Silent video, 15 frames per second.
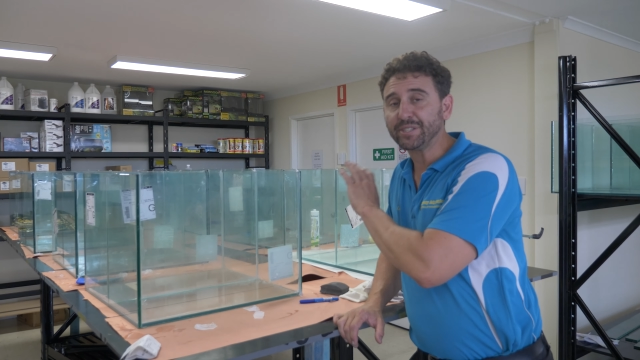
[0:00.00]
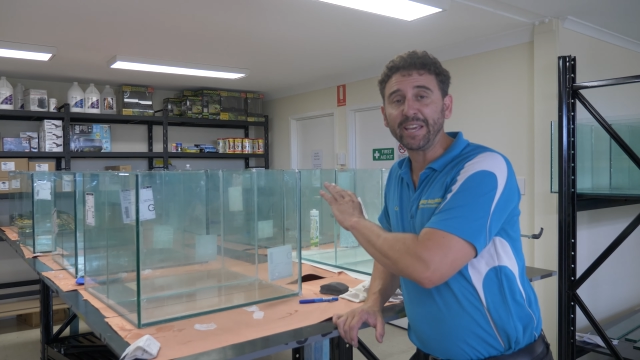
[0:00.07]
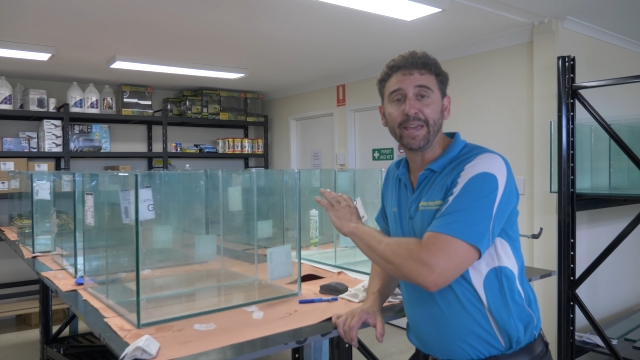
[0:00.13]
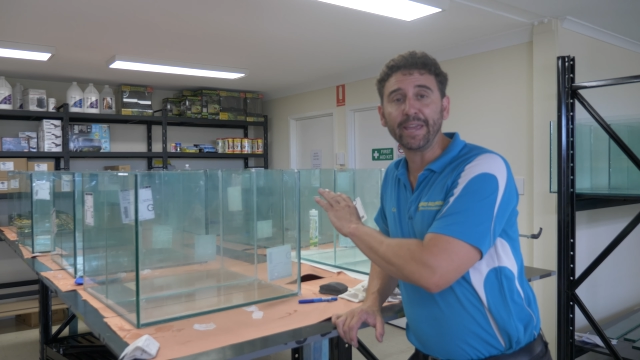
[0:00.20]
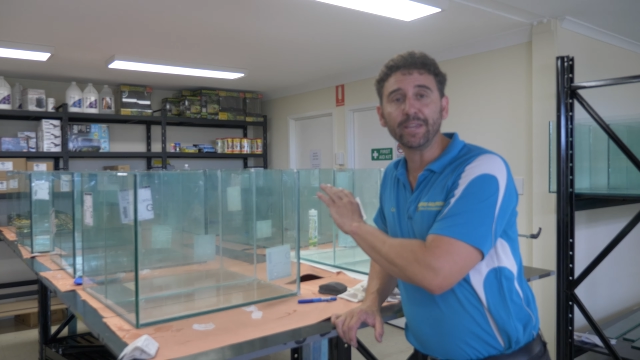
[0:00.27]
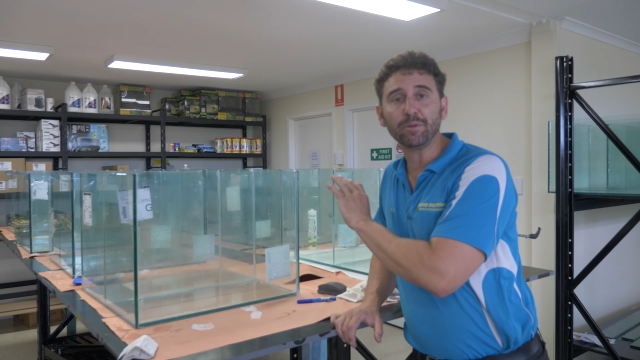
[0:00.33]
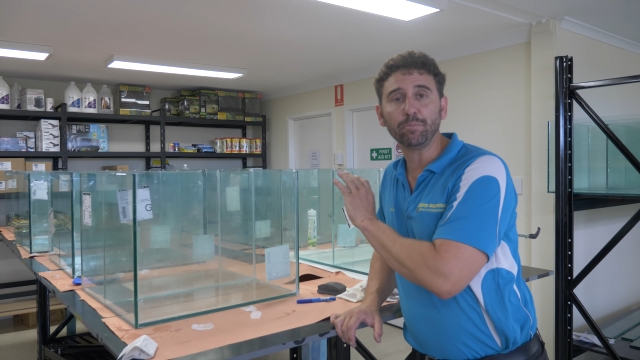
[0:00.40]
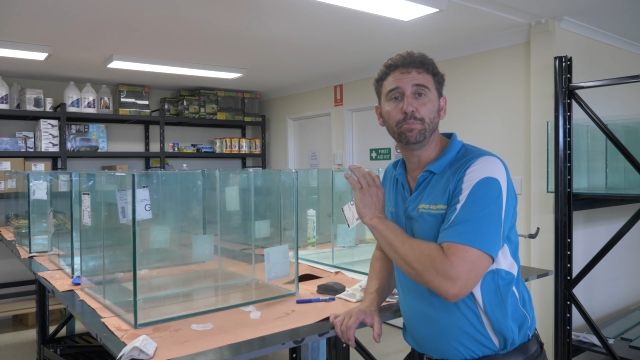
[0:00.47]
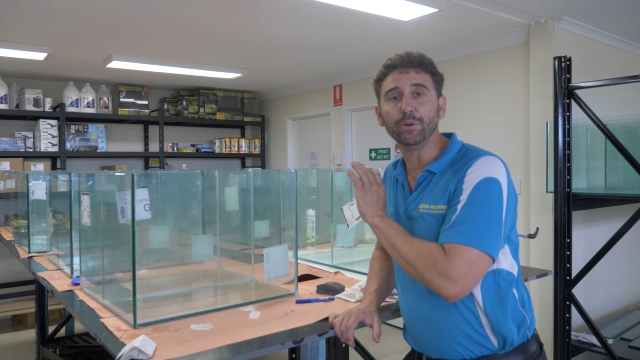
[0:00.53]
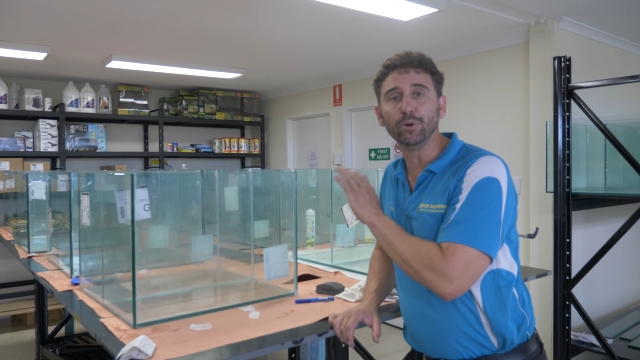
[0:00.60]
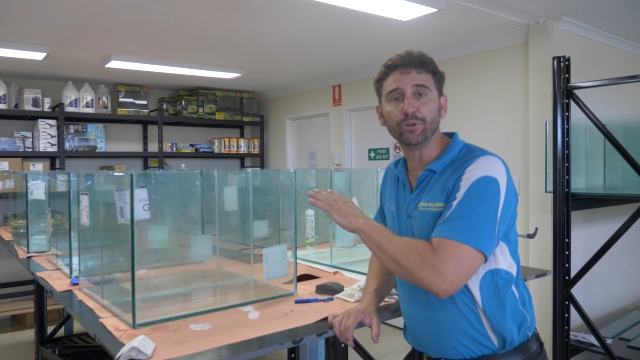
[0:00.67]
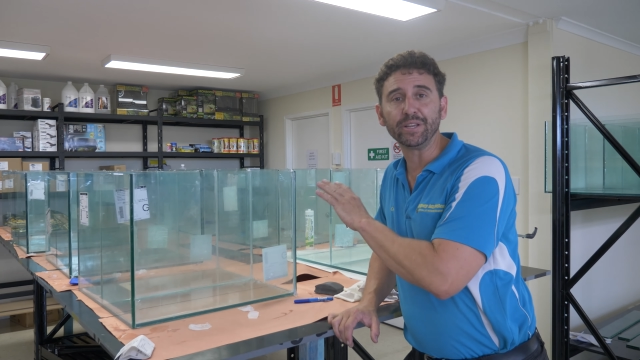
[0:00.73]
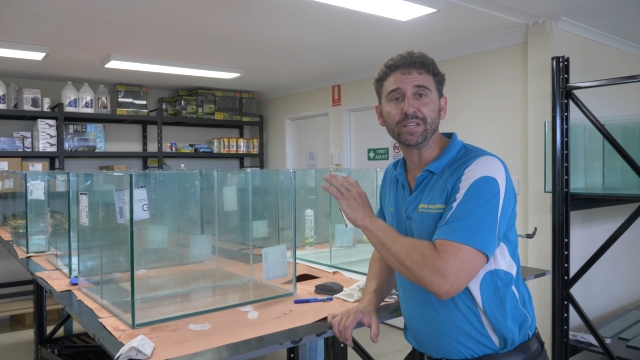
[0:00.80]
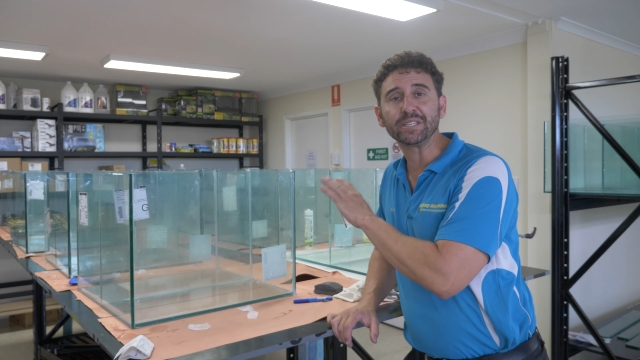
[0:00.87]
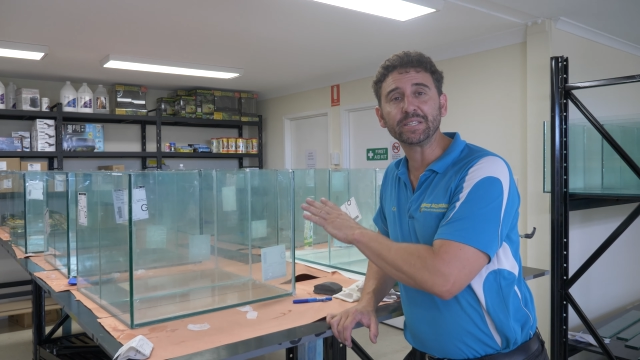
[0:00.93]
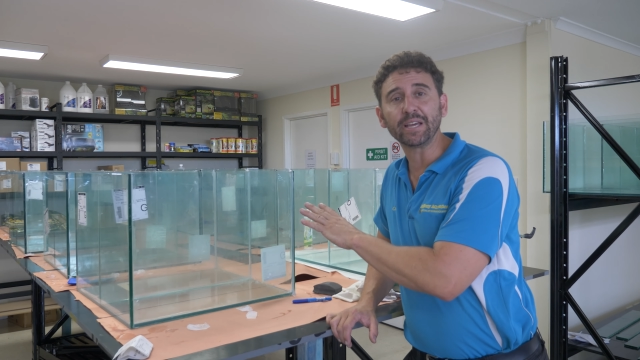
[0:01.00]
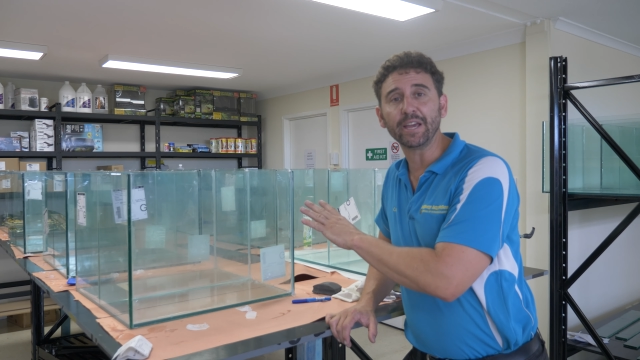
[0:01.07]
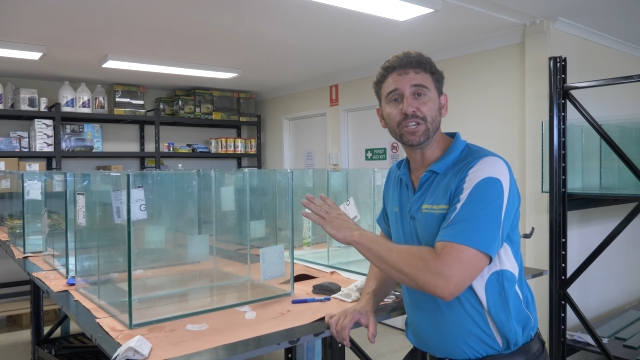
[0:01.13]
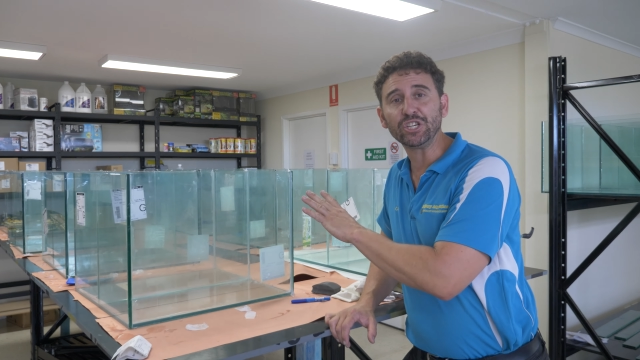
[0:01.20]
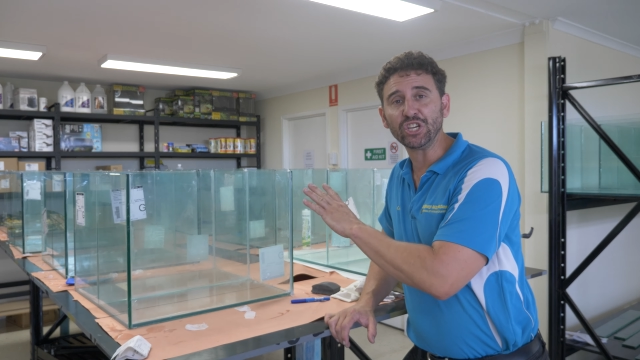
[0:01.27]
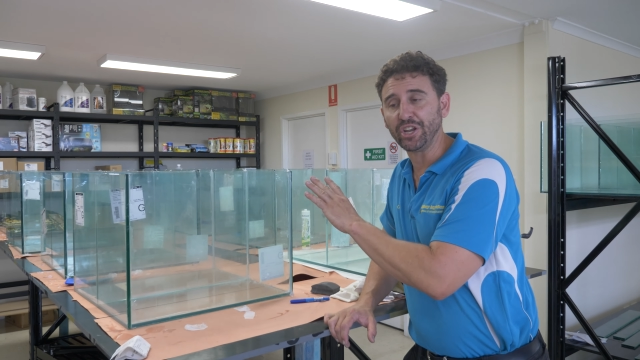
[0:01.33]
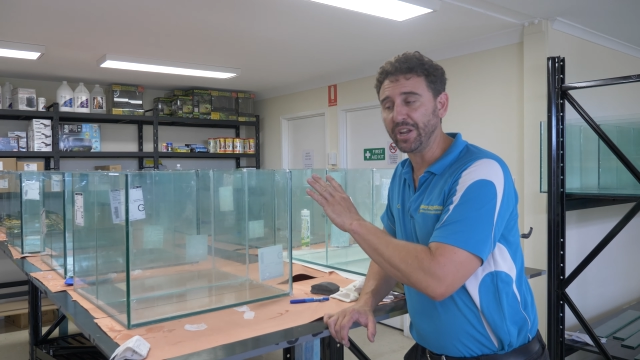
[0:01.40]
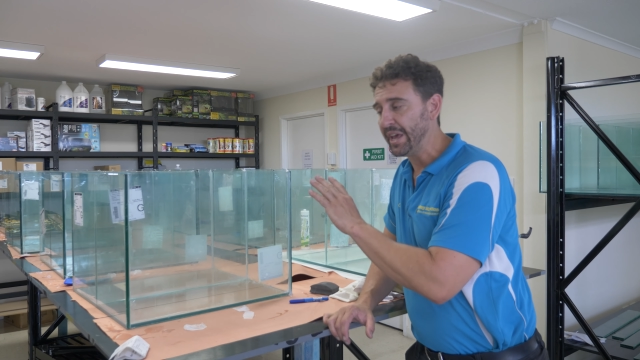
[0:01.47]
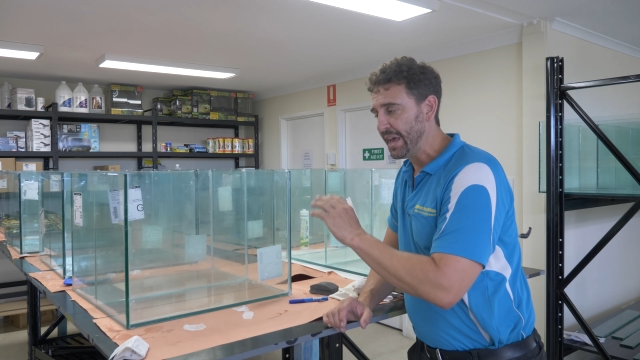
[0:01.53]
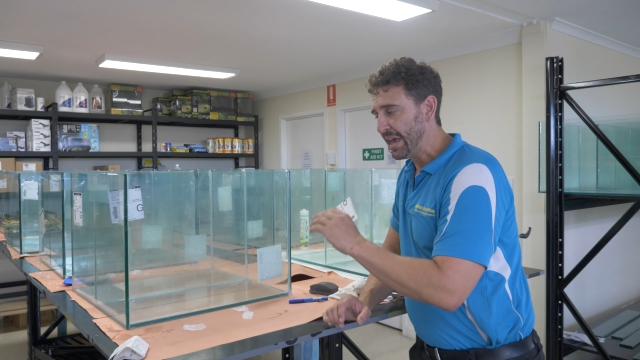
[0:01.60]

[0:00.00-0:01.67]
tank building station,